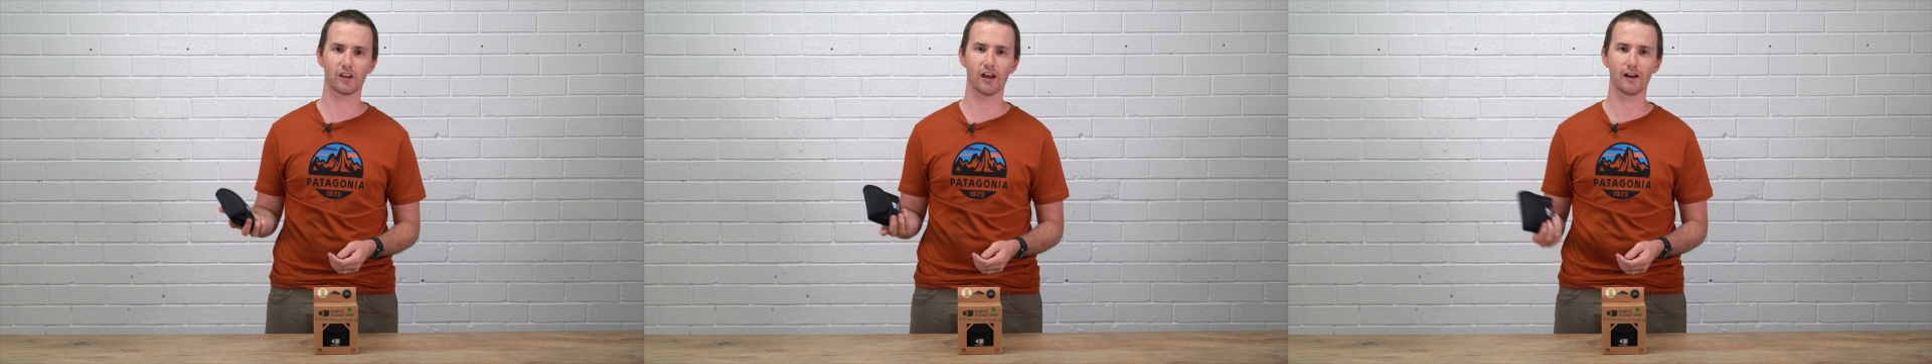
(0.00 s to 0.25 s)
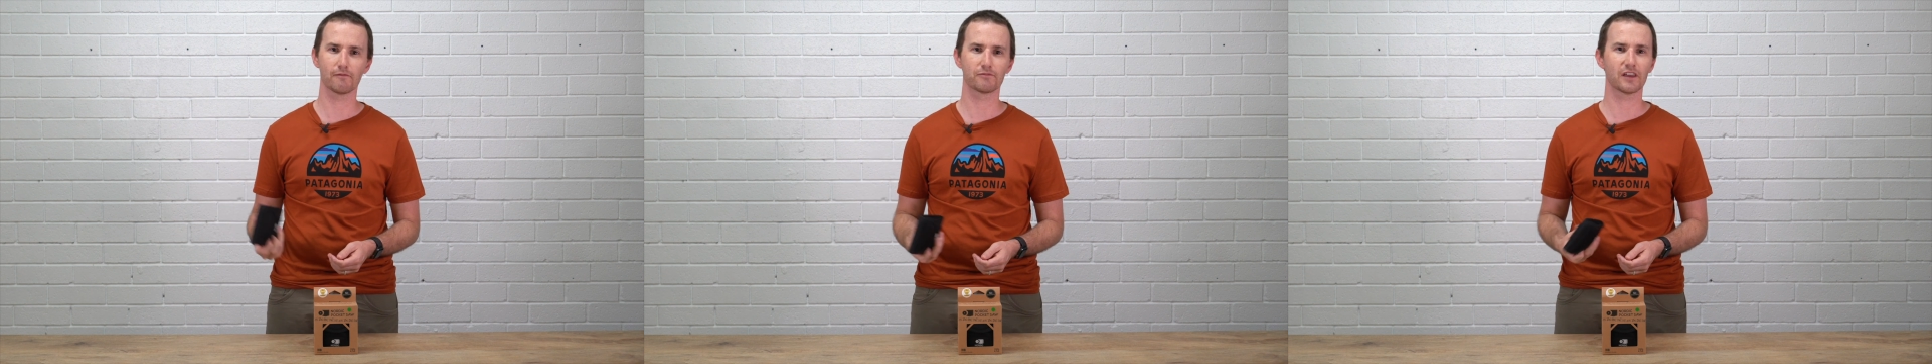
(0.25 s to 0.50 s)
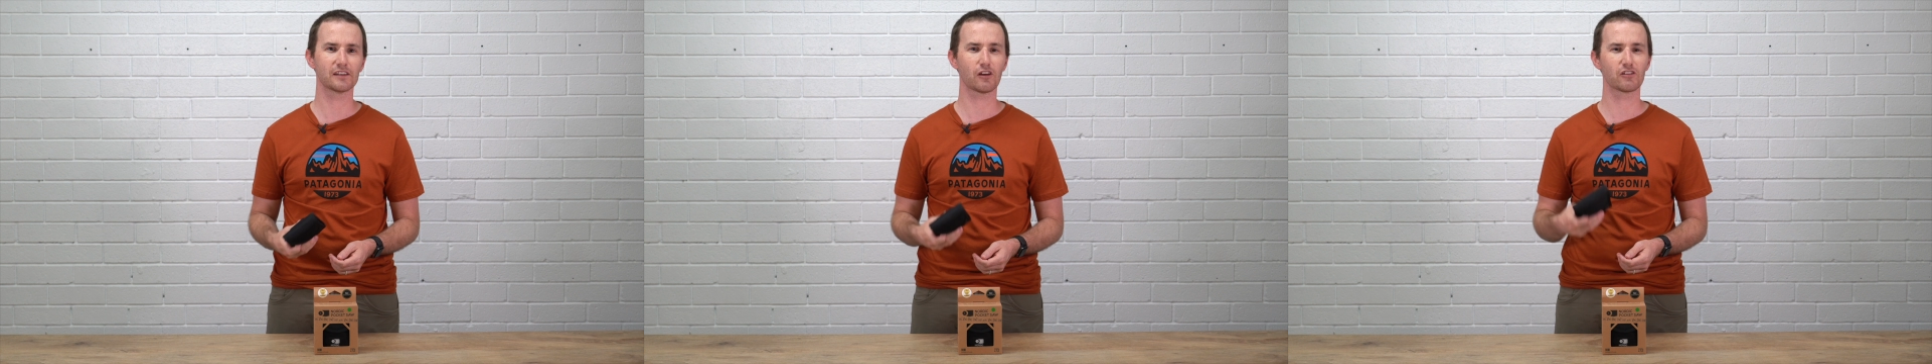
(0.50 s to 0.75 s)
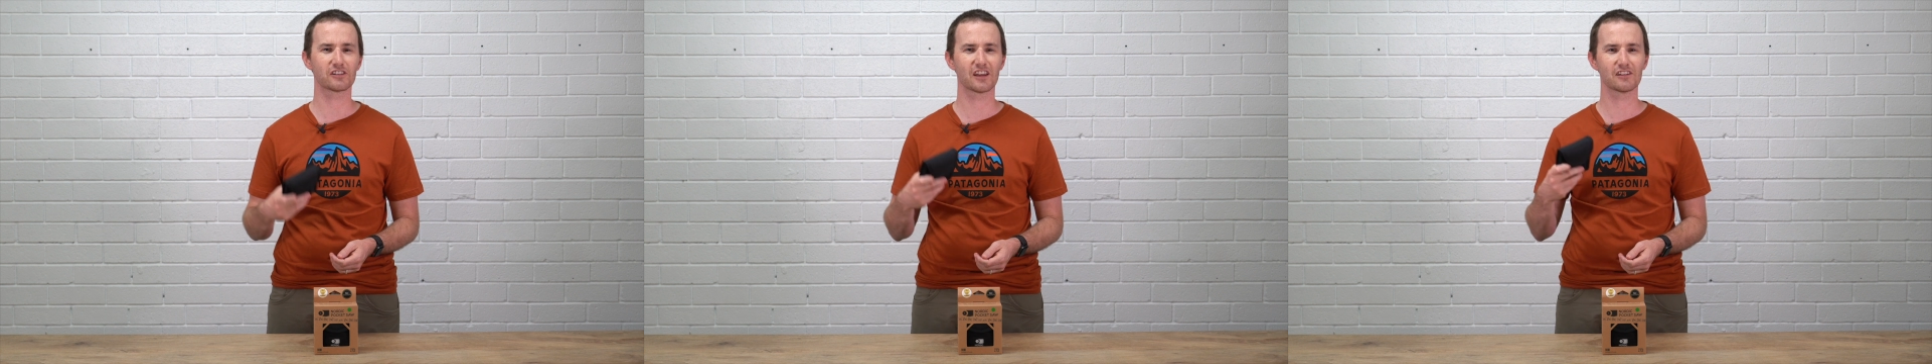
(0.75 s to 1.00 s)
They
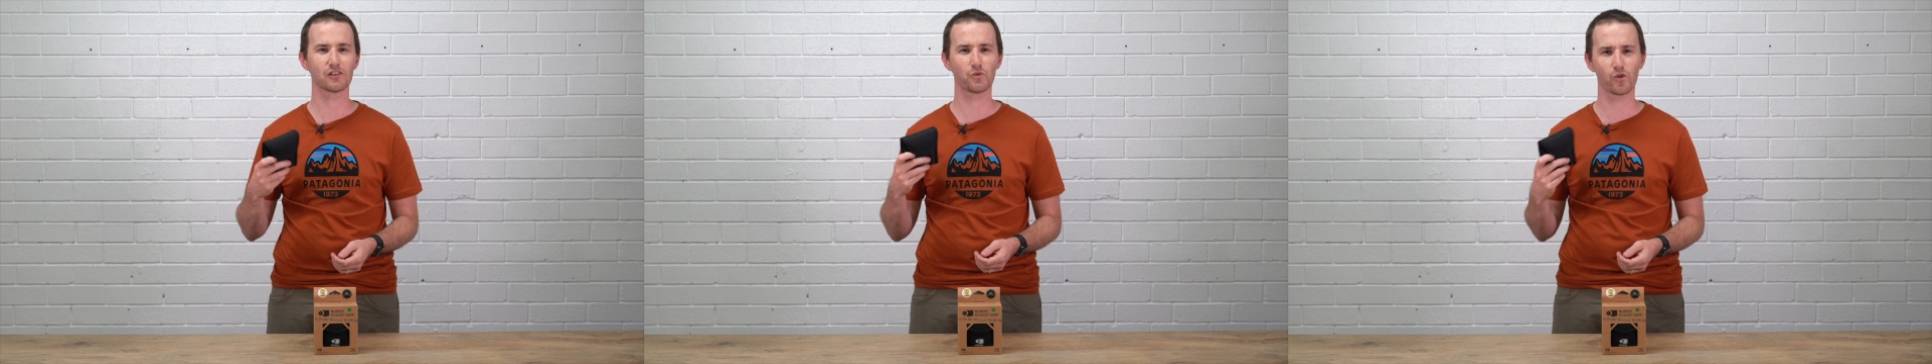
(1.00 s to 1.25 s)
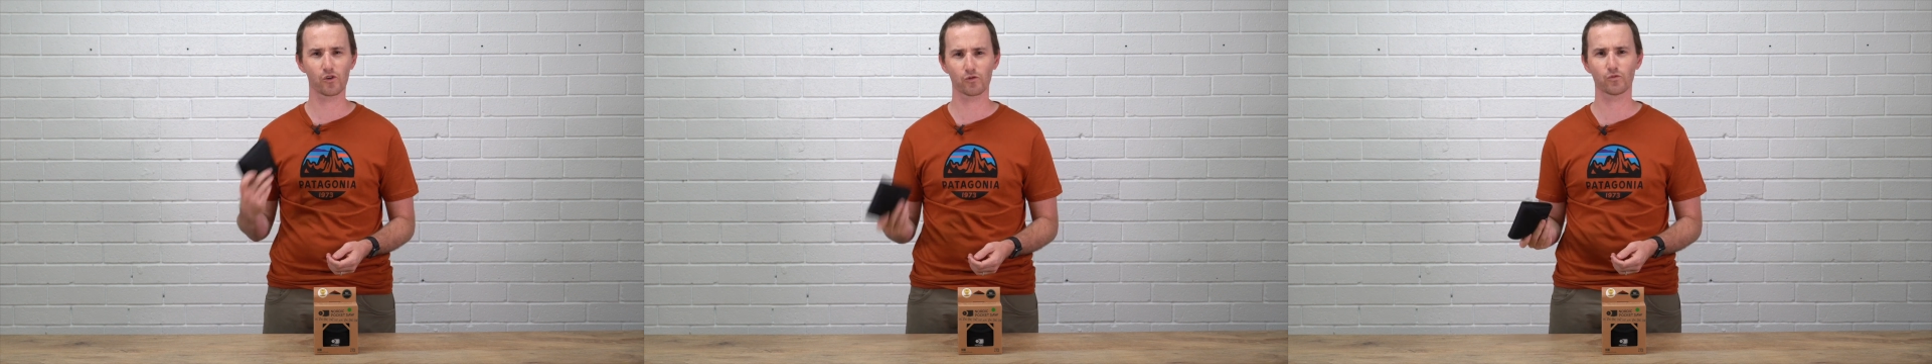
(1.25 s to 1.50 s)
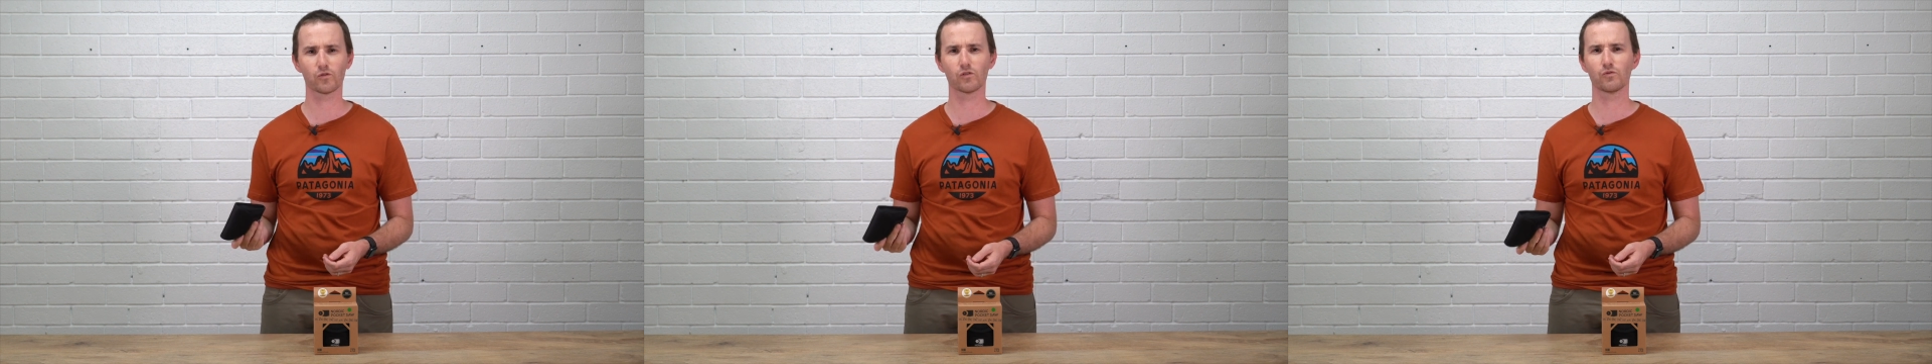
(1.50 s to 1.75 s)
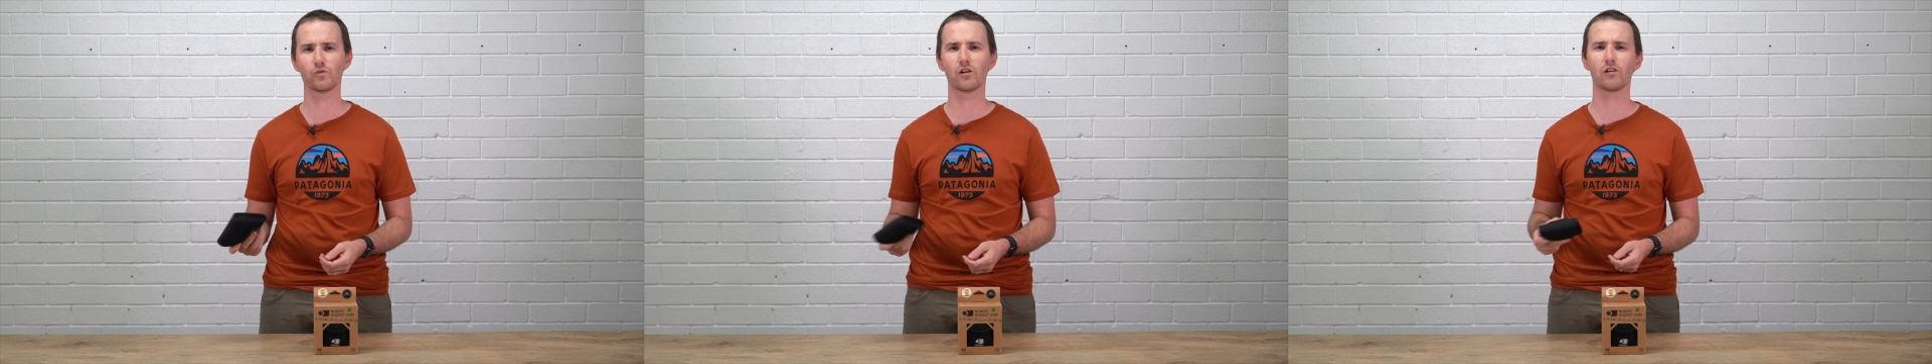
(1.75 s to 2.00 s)
don't tend to work
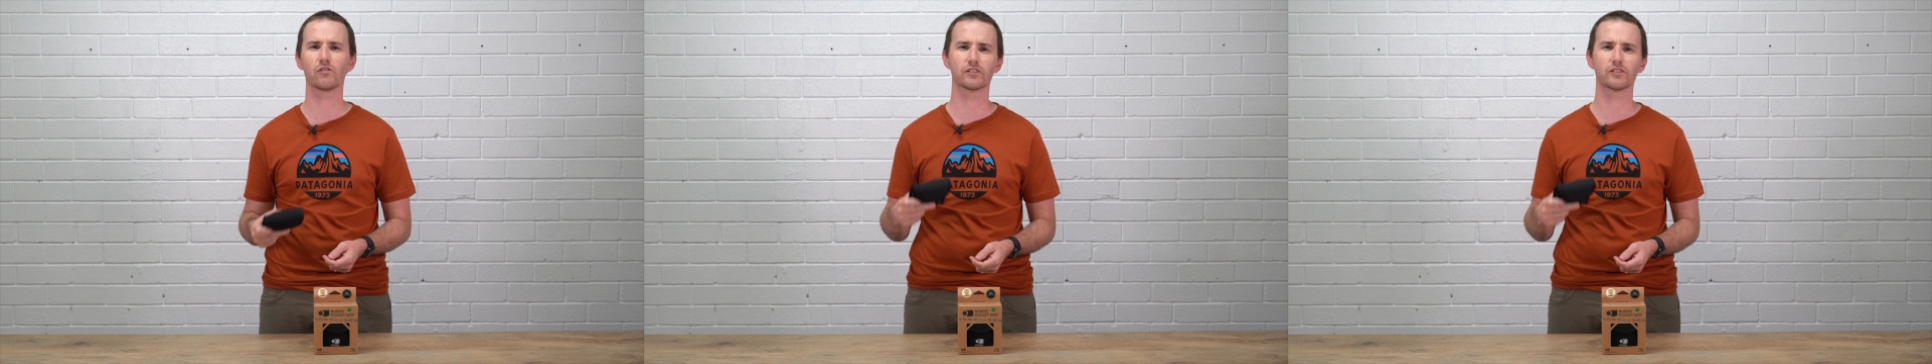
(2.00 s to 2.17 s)
real well.